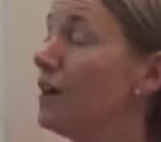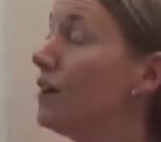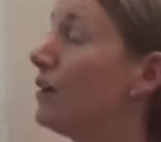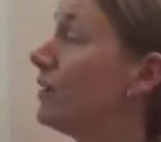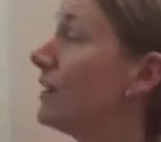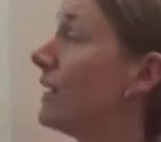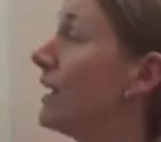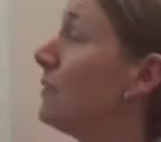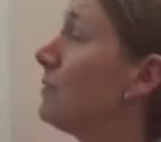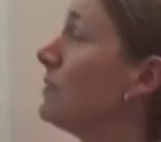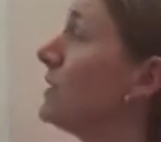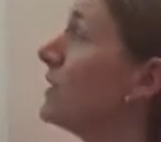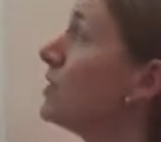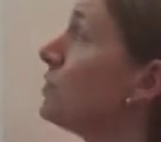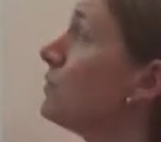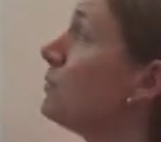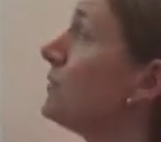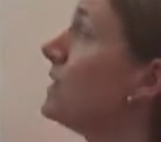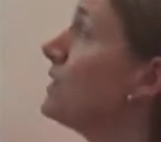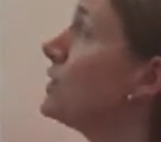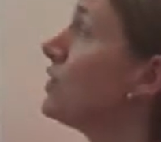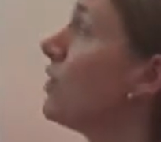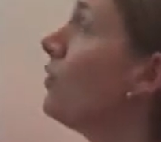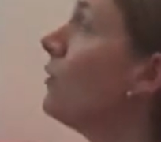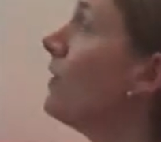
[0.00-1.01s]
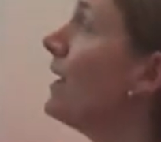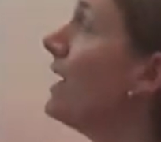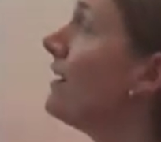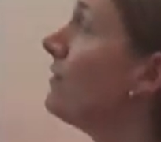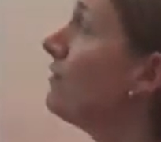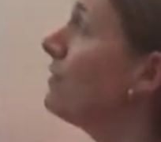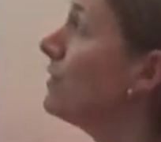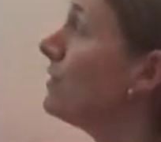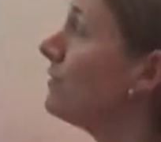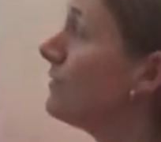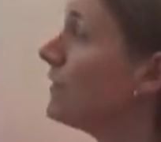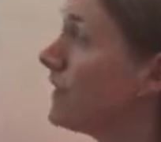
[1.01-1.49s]
okay, because we don't have
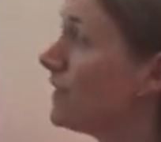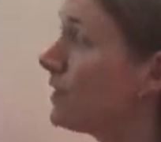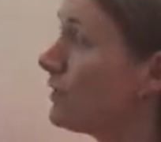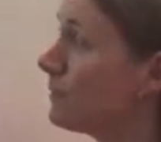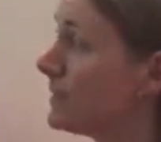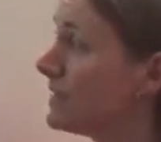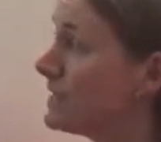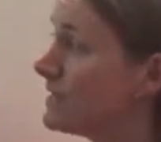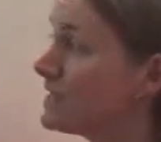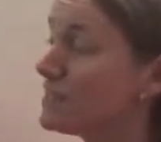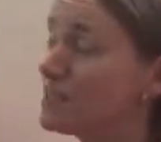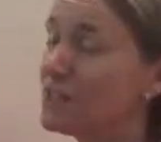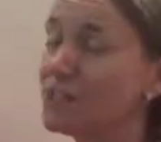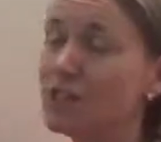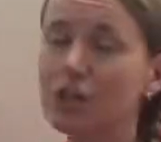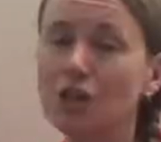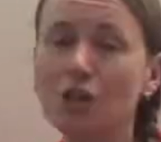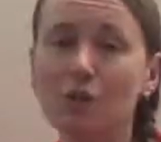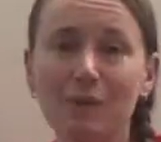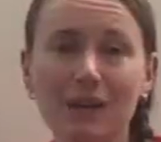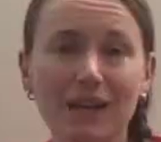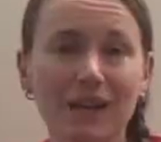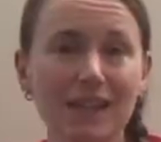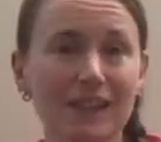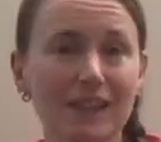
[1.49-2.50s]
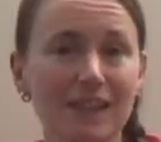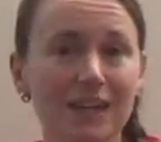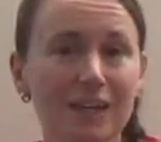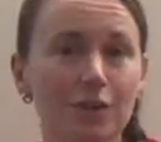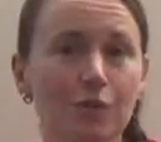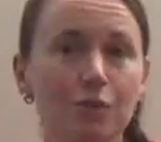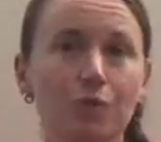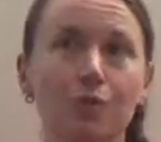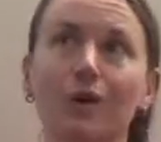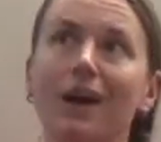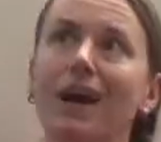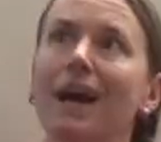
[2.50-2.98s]
enough elements. So you may think,
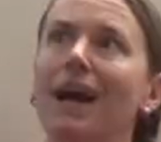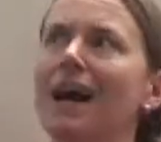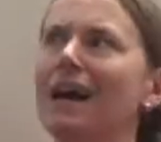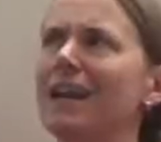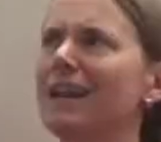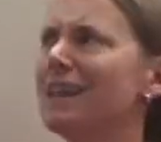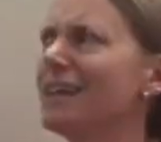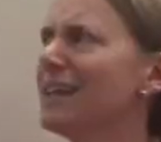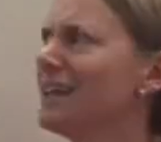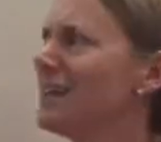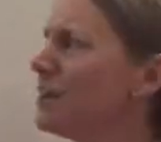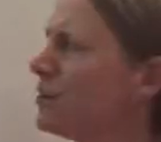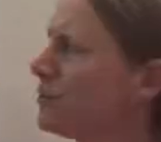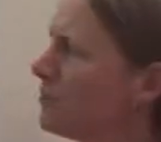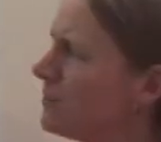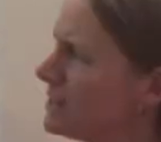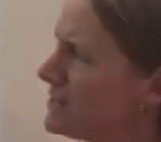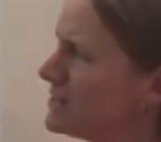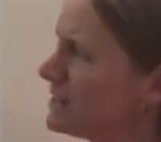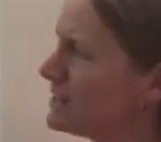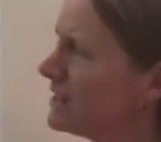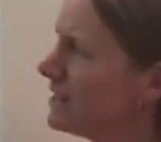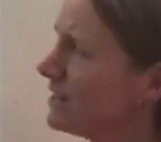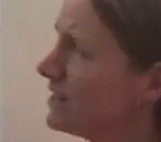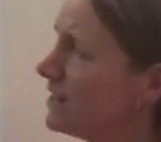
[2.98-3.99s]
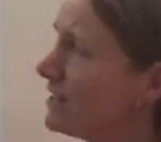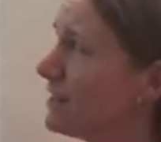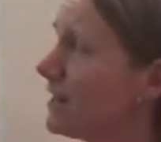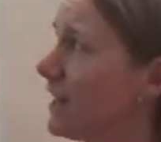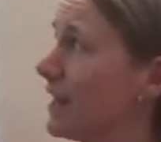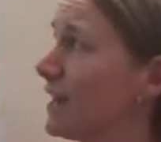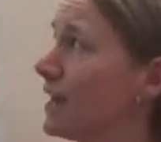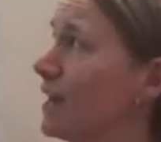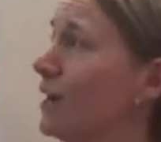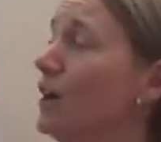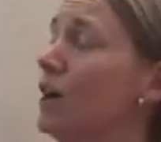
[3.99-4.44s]
well, how do they know what it's going to look like?